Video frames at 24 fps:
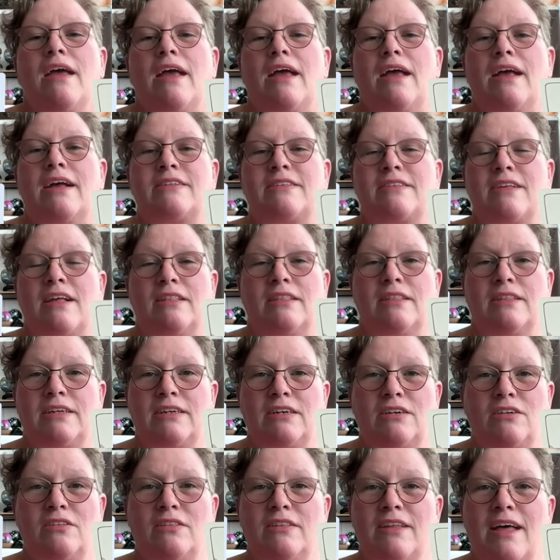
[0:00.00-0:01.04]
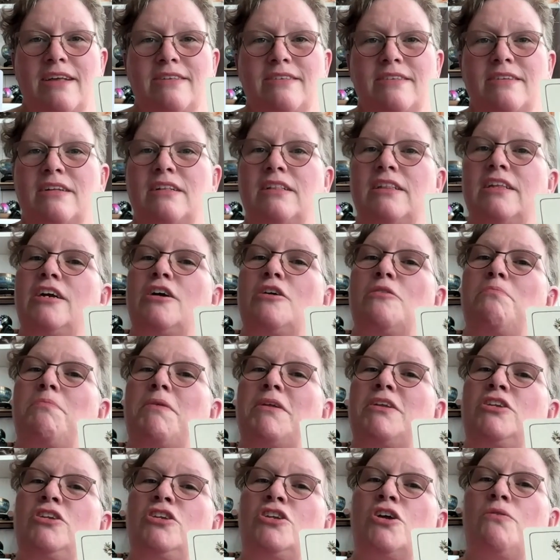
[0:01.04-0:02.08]
It's a little less clear,
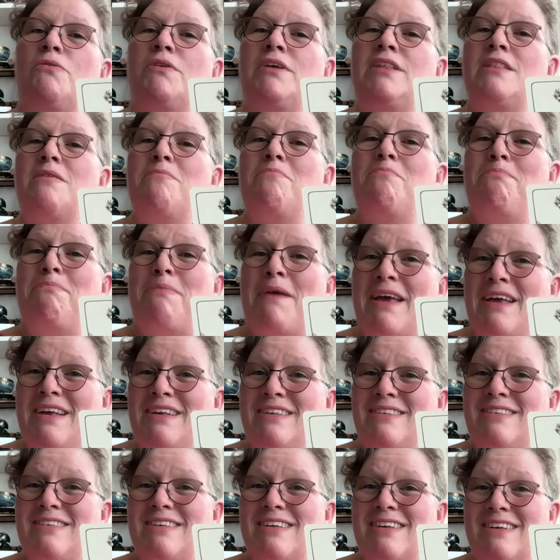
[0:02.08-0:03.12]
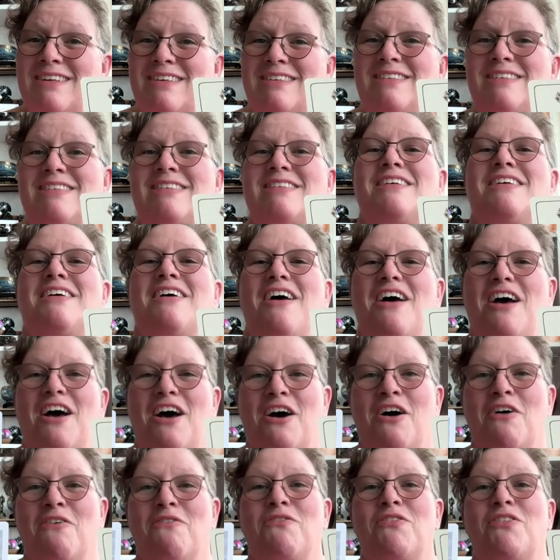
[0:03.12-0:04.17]
but knowing the basis
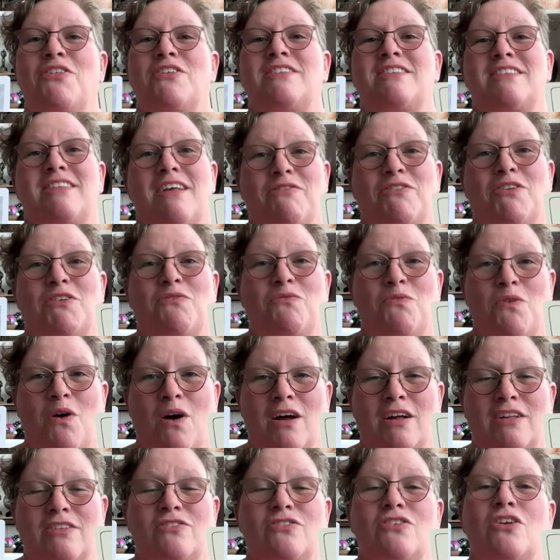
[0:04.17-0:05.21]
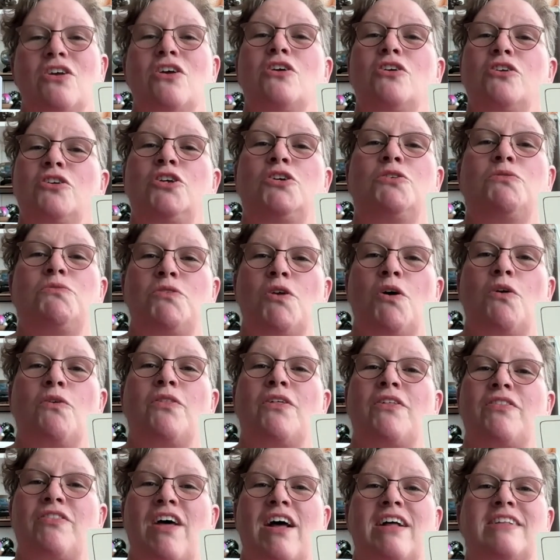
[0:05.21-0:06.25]
of the Seven of Wands, you know
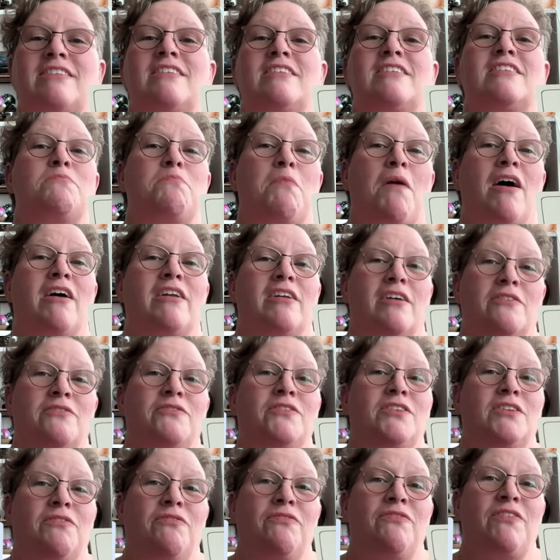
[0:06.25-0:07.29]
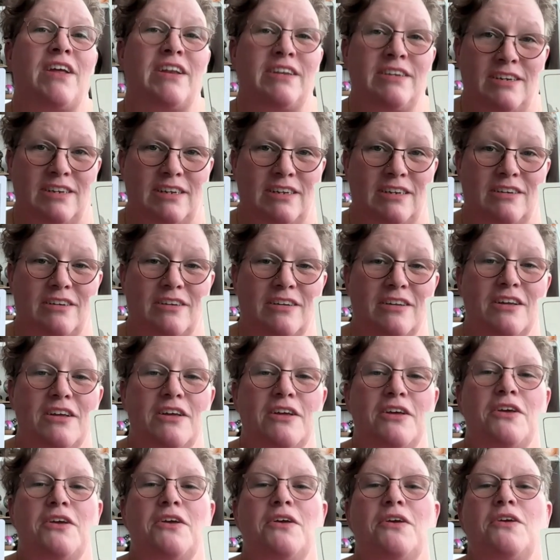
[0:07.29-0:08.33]
that that's a spot of defending.
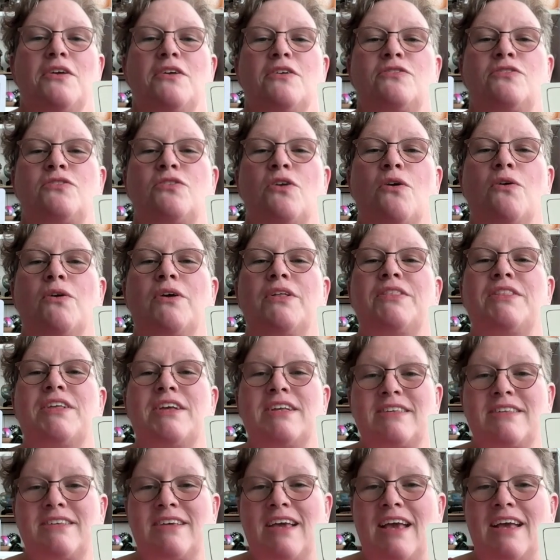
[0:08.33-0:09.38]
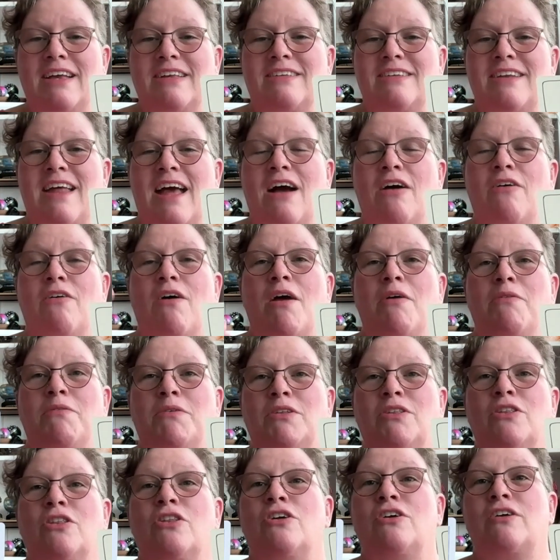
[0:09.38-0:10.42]
So in this case now, I
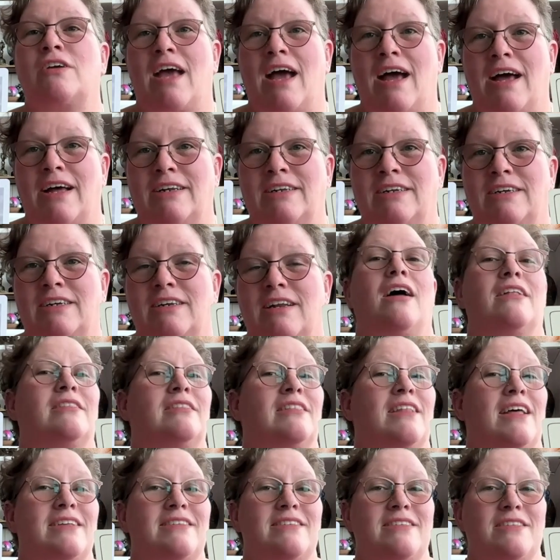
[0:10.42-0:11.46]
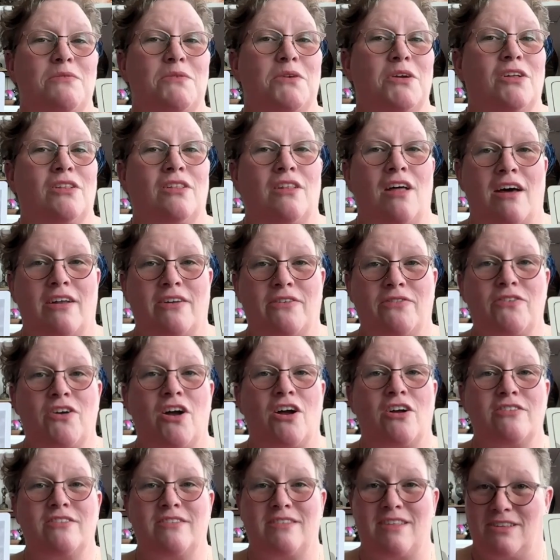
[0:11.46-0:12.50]
would look at it, unless there were a lot of
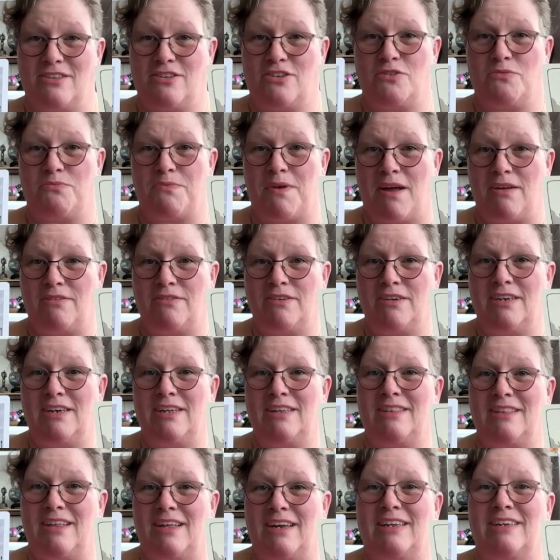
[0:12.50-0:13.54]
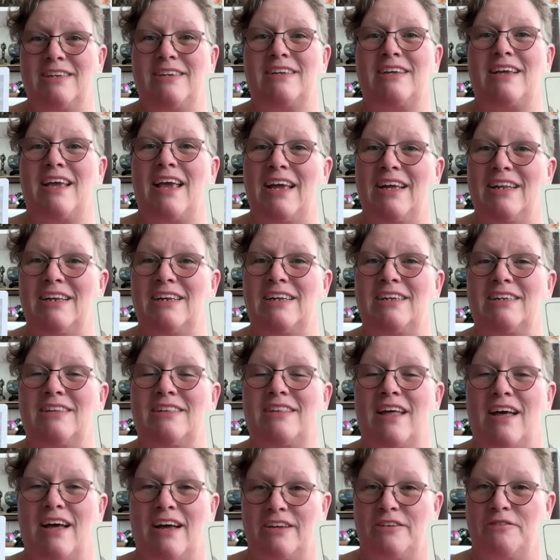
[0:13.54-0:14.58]
cards that surrounded it that indicated
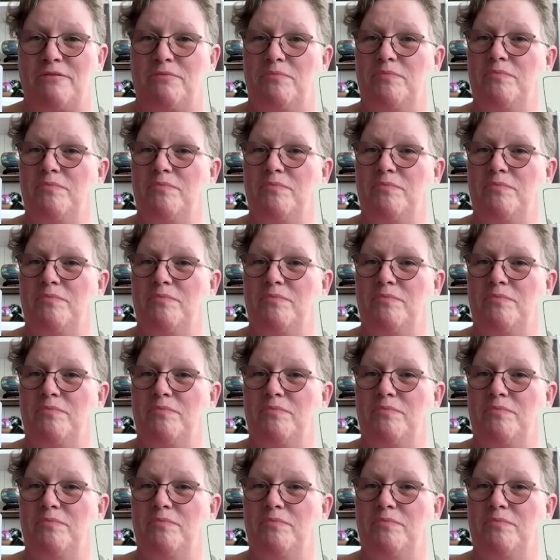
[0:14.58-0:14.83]
that